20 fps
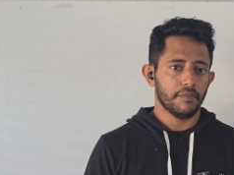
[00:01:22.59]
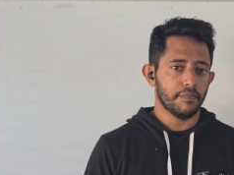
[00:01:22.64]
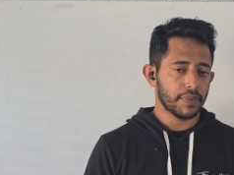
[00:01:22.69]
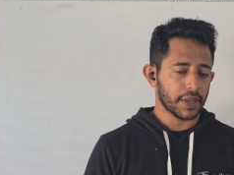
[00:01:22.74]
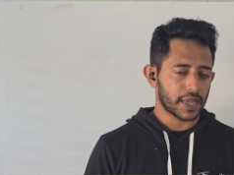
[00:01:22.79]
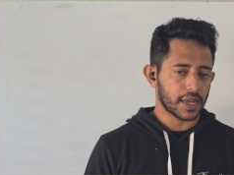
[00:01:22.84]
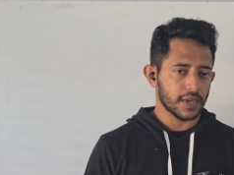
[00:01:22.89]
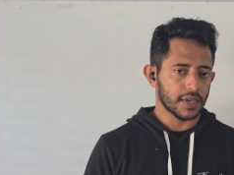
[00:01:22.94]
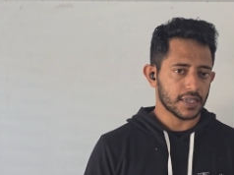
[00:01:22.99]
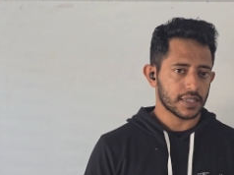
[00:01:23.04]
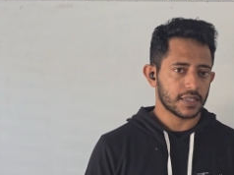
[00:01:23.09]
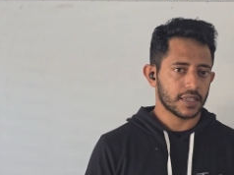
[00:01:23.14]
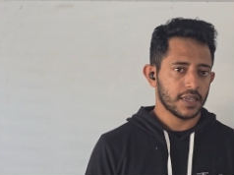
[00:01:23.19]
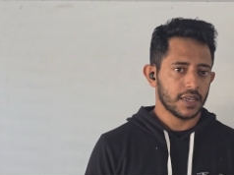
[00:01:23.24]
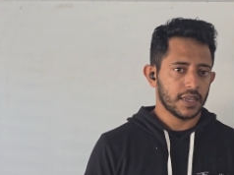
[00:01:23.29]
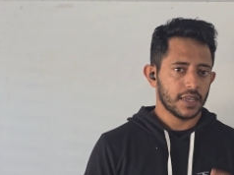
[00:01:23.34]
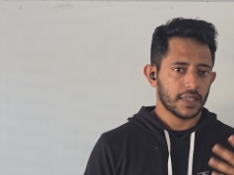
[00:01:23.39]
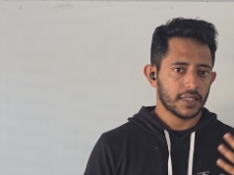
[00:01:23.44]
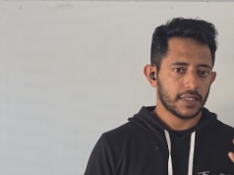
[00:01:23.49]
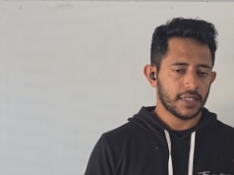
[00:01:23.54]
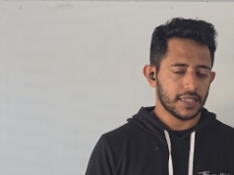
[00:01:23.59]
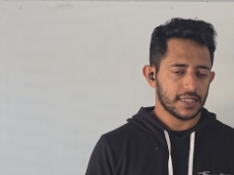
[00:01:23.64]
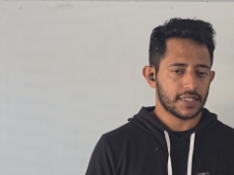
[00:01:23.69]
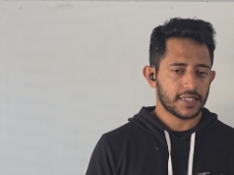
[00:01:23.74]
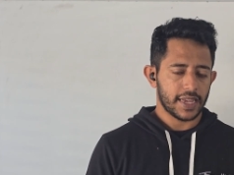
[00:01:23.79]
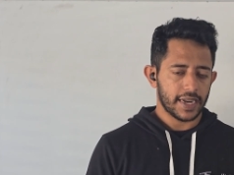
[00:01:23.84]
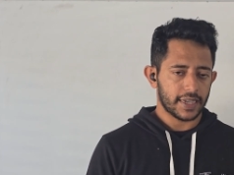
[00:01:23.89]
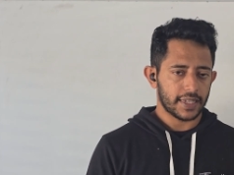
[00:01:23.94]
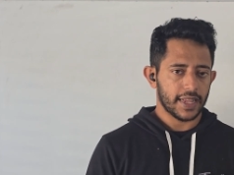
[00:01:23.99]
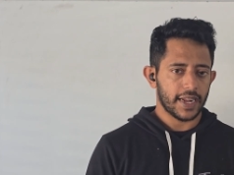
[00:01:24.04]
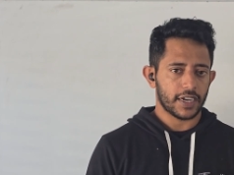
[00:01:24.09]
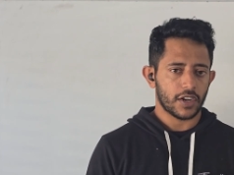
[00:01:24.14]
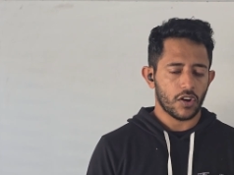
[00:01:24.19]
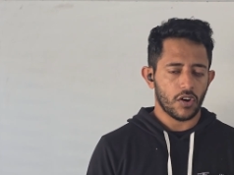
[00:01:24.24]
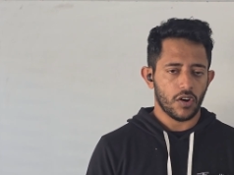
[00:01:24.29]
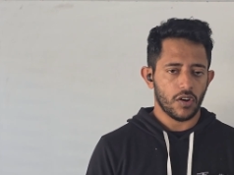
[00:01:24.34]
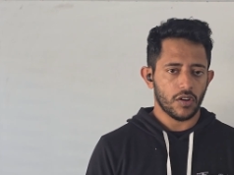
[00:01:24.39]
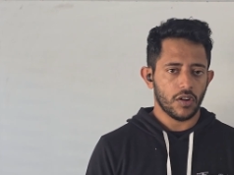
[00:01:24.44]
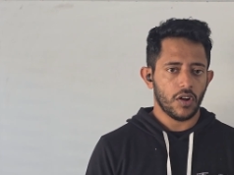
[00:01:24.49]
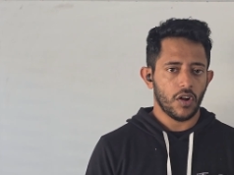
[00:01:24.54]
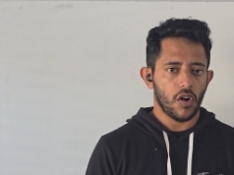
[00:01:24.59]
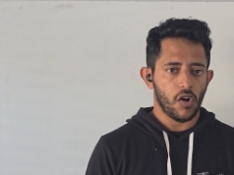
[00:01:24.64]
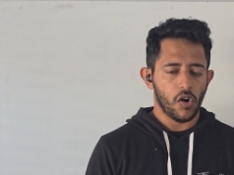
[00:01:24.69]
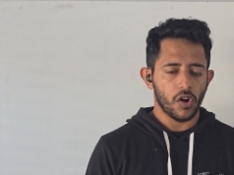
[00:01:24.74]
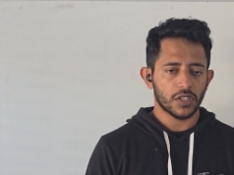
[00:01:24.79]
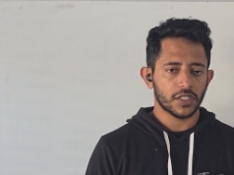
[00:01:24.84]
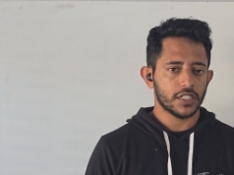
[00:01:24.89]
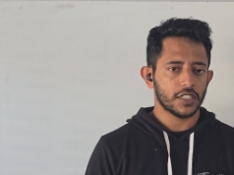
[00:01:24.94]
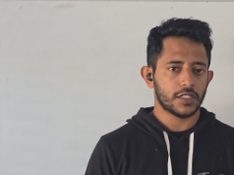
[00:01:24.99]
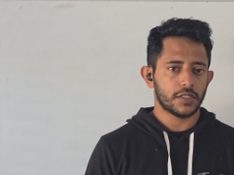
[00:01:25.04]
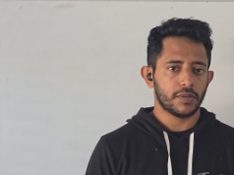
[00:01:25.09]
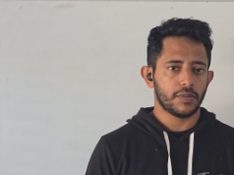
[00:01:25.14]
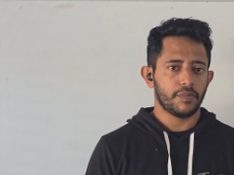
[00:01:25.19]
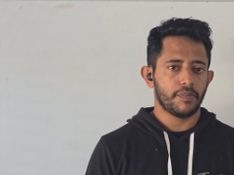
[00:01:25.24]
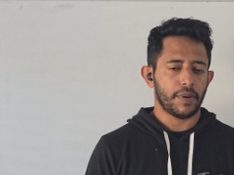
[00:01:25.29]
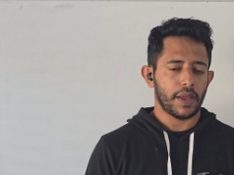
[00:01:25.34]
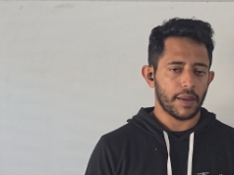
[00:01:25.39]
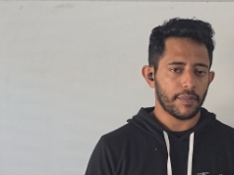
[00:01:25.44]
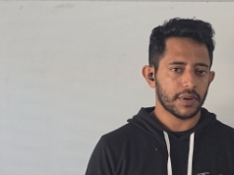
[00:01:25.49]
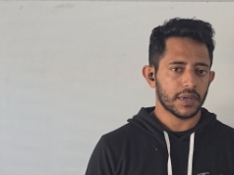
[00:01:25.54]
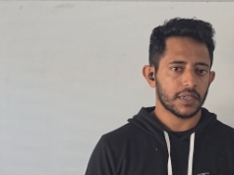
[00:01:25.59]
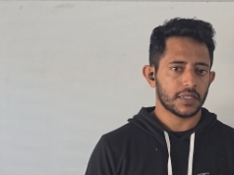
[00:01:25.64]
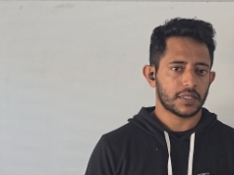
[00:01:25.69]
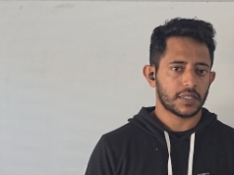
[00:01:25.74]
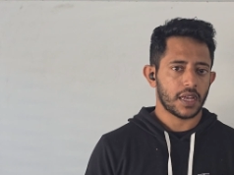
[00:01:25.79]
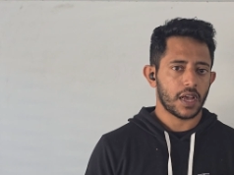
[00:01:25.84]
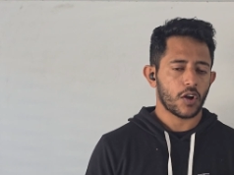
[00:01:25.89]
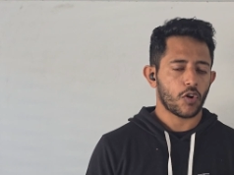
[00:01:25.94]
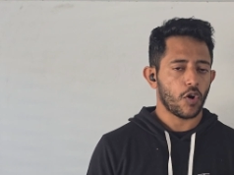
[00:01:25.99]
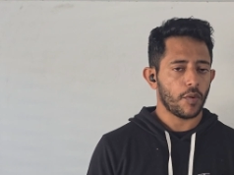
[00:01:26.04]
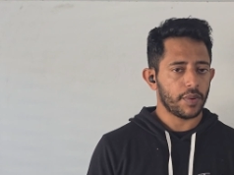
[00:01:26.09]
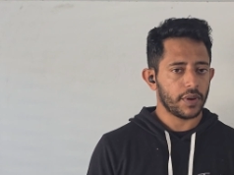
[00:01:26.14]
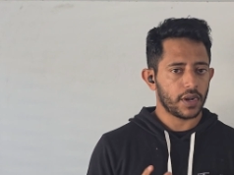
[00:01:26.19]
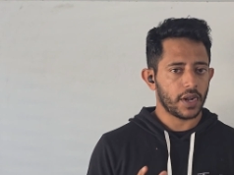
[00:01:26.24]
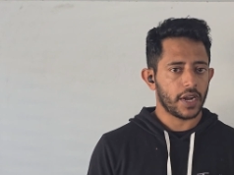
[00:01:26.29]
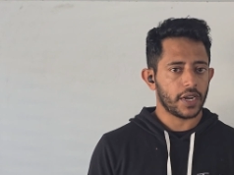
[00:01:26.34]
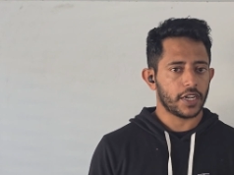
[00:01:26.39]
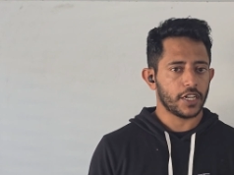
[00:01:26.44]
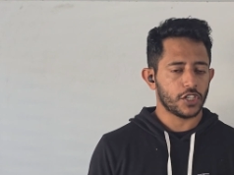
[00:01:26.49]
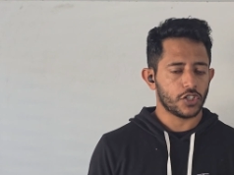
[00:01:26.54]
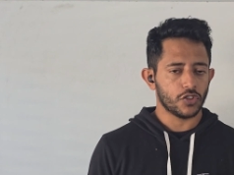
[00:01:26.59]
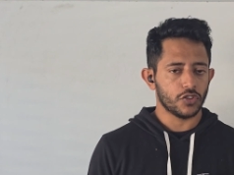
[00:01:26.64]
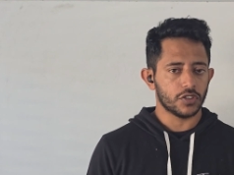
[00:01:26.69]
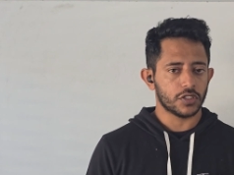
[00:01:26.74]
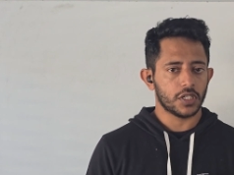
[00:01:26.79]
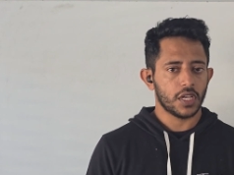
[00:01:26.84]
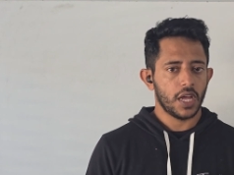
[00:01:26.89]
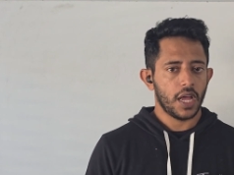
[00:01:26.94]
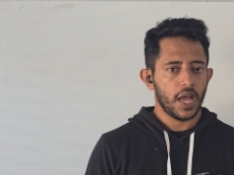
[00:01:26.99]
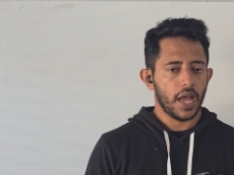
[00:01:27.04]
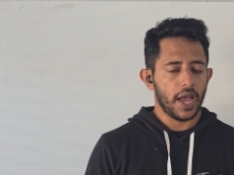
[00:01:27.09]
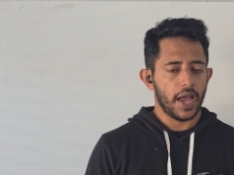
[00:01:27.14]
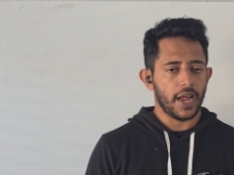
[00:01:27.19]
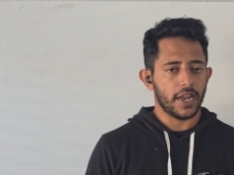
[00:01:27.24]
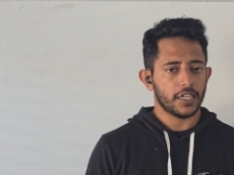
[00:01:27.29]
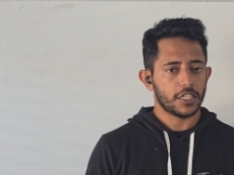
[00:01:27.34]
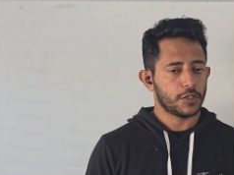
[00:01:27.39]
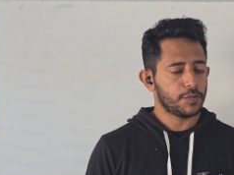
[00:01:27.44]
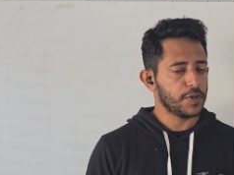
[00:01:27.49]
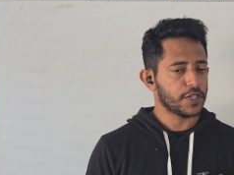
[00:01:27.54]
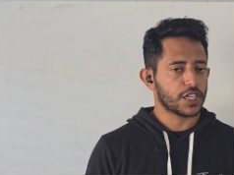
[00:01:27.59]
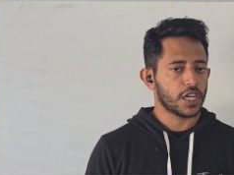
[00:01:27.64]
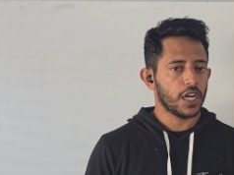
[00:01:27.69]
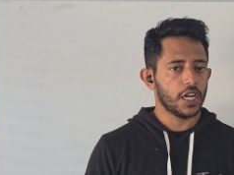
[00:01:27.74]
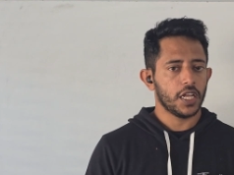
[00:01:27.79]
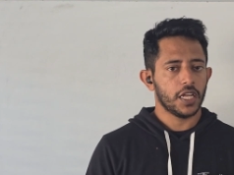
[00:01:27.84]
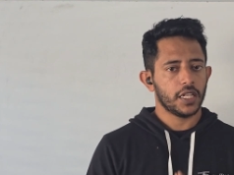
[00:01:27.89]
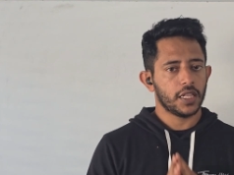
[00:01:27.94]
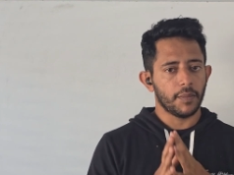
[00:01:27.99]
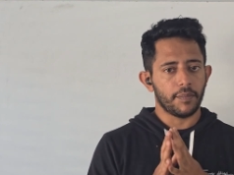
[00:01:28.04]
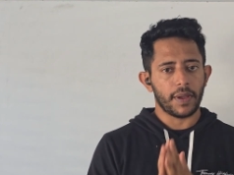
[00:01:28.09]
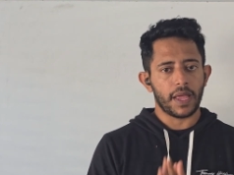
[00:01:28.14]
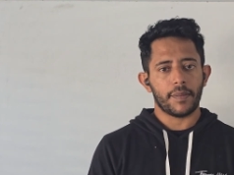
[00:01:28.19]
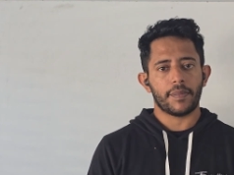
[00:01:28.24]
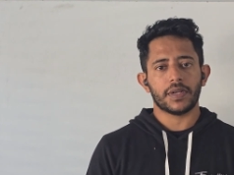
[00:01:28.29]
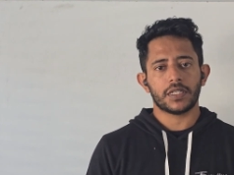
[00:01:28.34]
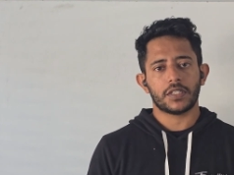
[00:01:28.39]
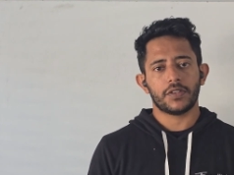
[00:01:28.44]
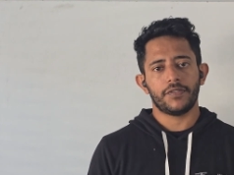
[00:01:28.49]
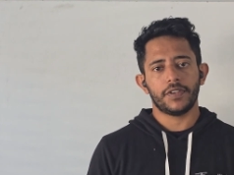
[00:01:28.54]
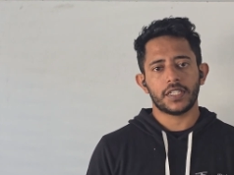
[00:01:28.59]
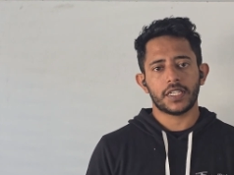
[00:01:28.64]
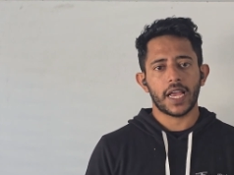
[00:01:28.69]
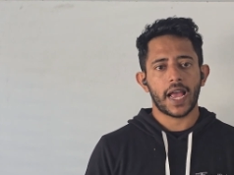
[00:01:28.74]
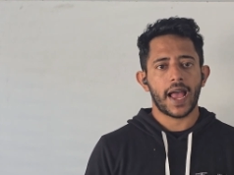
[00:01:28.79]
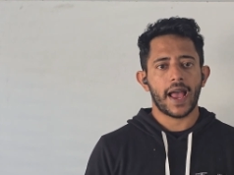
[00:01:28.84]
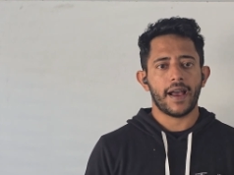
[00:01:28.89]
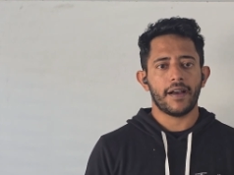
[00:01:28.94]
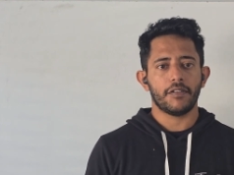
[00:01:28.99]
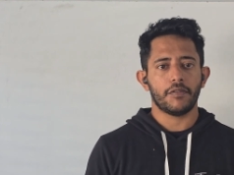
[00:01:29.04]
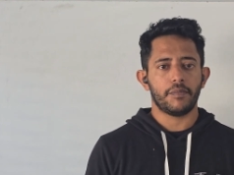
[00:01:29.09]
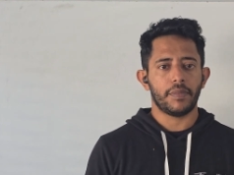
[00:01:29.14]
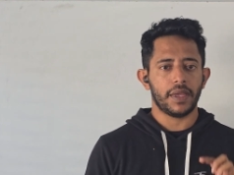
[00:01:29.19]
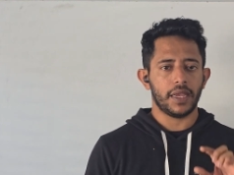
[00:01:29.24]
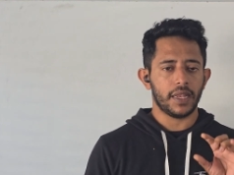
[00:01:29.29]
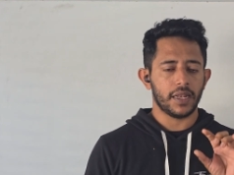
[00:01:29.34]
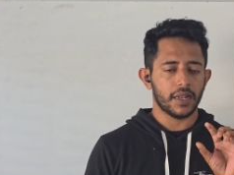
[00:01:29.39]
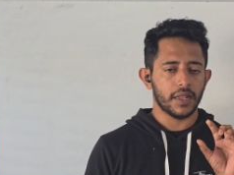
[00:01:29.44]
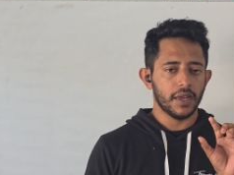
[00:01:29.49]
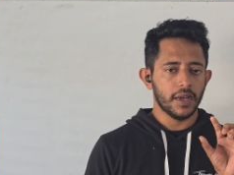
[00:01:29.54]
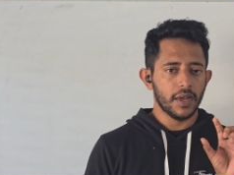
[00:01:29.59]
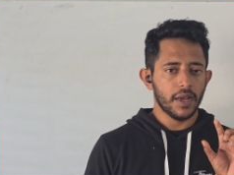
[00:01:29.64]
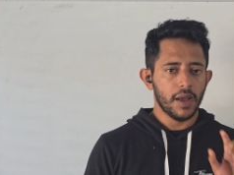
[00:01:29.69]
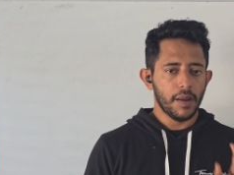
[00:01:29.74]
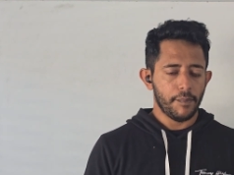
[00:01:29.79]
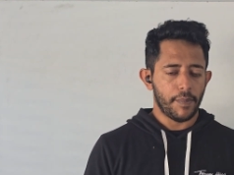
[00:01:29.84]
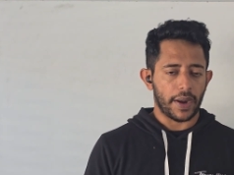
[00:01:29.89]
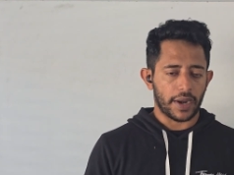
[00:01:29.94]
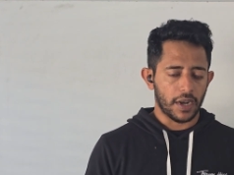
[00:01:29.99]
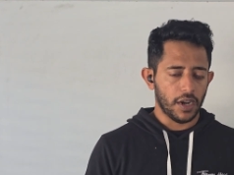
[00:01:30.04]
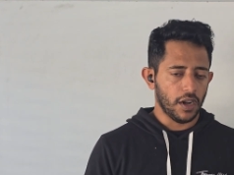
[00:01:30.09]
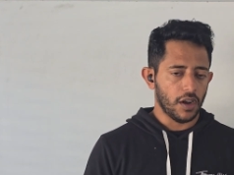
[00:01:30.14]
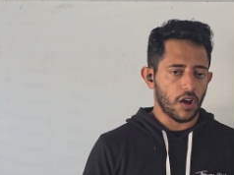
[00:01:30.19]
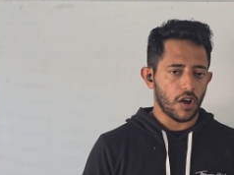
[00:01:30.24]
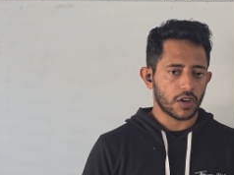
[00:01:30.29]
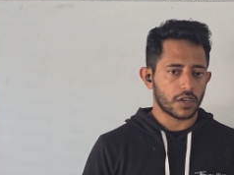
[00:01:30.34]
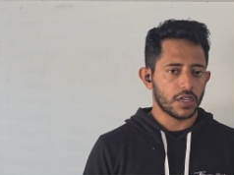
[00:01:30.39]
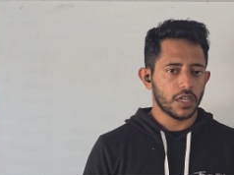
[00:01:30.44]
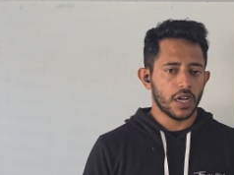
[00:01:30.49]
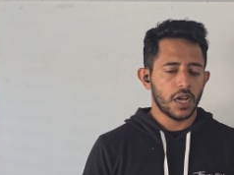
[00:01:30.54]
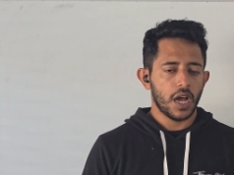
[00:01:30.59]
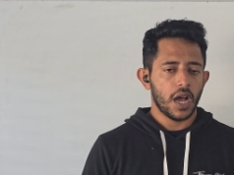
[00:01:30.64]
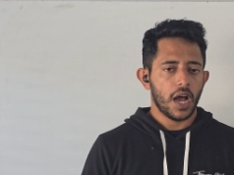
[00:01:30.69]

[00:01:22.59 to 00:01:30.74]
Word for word: because they said that all these papers are copyright issues and especially the papers which have been padlocked